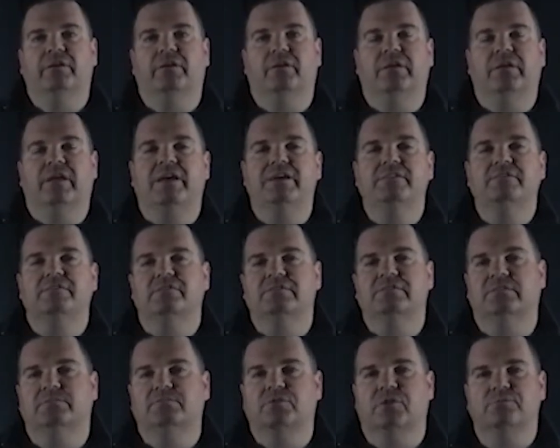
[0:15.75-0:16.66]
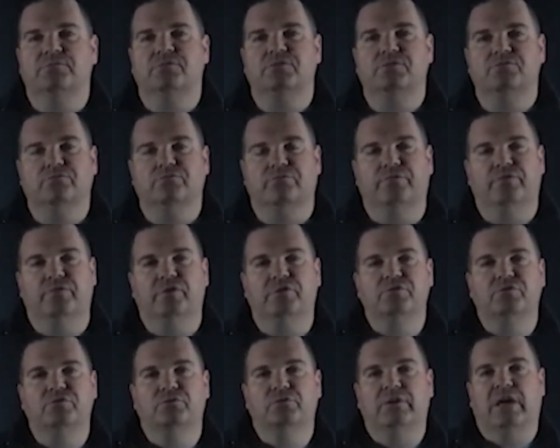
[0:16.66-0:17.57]
Okay, so sometimes it's
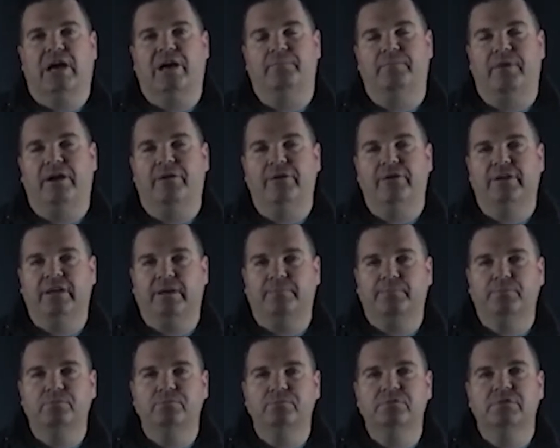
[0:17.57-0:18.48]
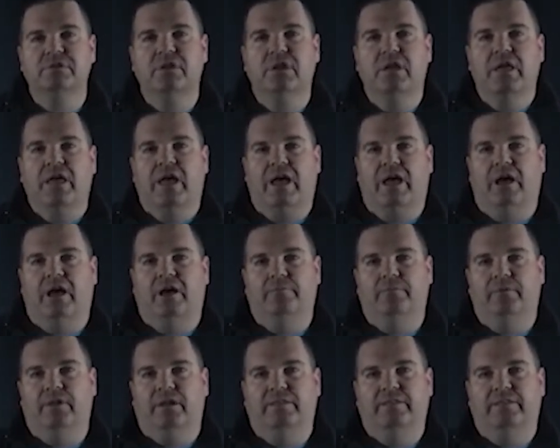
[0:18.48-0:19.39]
referred to married couples,
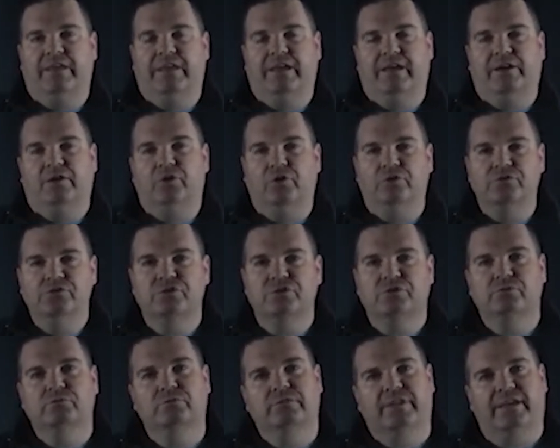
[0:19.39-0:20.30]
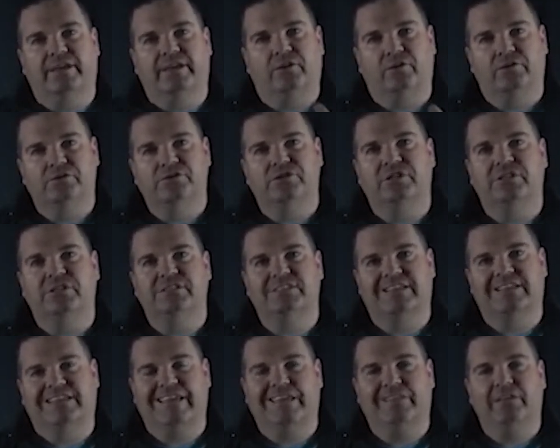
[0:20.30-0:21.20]
like they are conjugal, they're conjugate
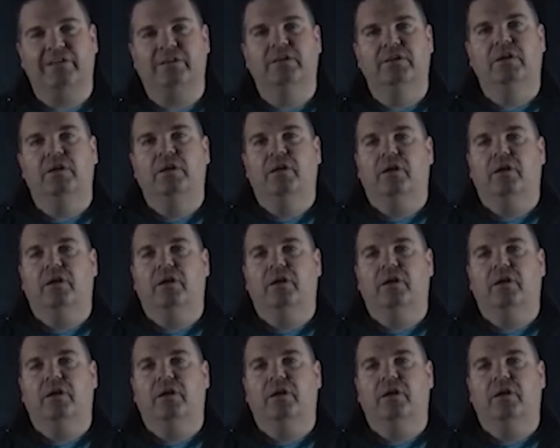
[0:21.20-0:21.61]
together.